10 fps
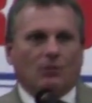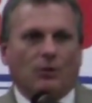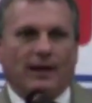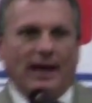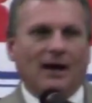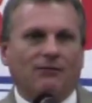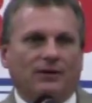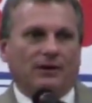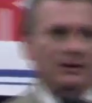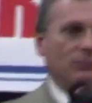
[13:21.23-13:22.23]
we
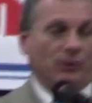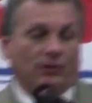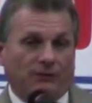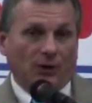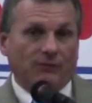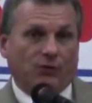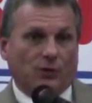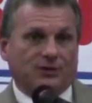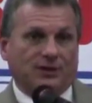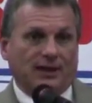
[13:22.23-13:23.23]
have, we are very
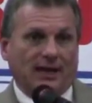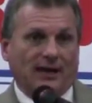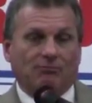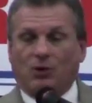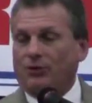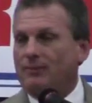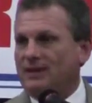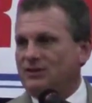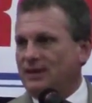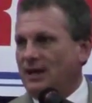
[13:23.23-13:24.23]
fortunate to have Martha
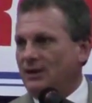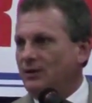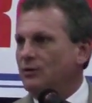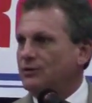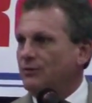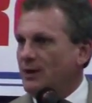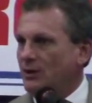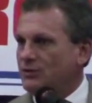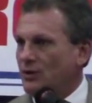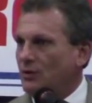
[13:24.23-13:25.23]
McSally, who was from
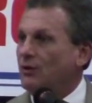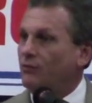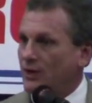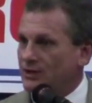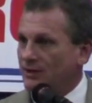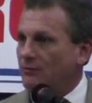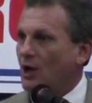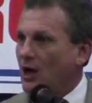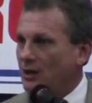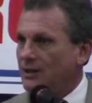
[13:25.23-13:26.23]
Arizona, a freshman
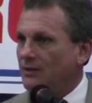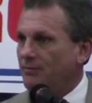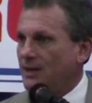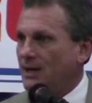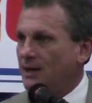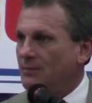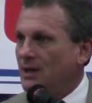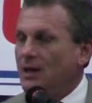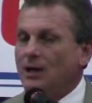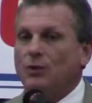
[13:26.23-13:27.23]
colleague of mine,
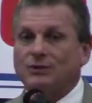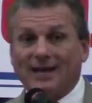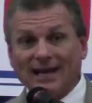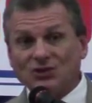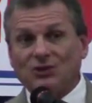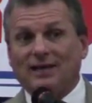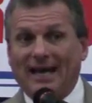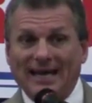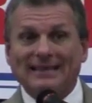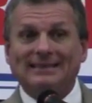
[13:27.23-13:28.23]
who was actually
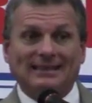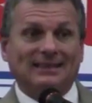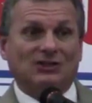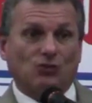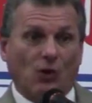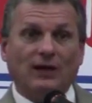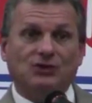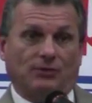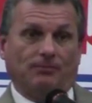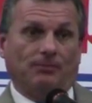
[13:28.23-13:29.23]
an a
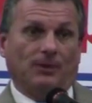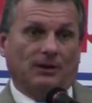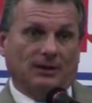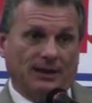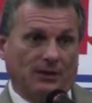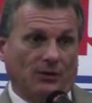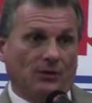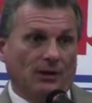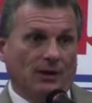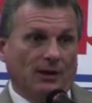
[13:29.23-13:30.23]
squadron
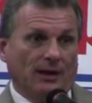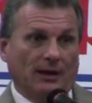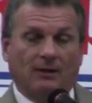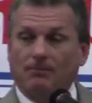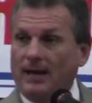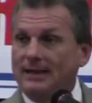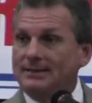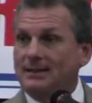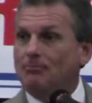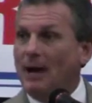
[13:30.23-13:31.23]
leader and an
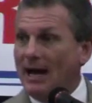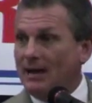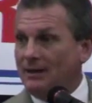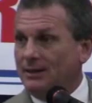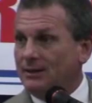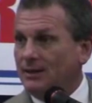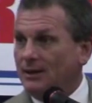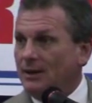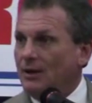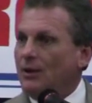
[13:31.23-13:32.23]
A-10 pilot
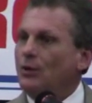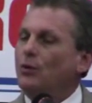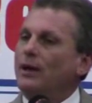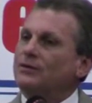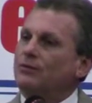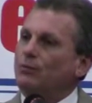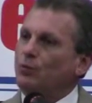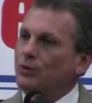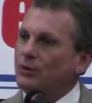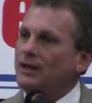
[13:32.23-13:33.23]
who has
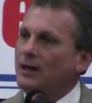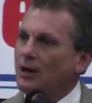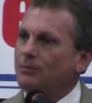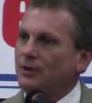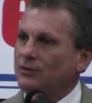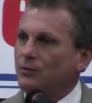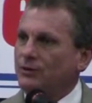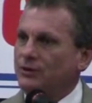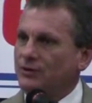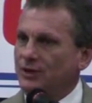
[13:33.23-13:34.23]
really helped us
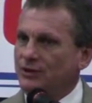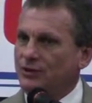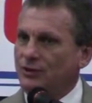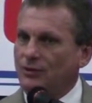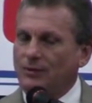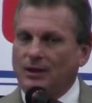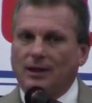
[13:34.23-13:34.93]
with this issue.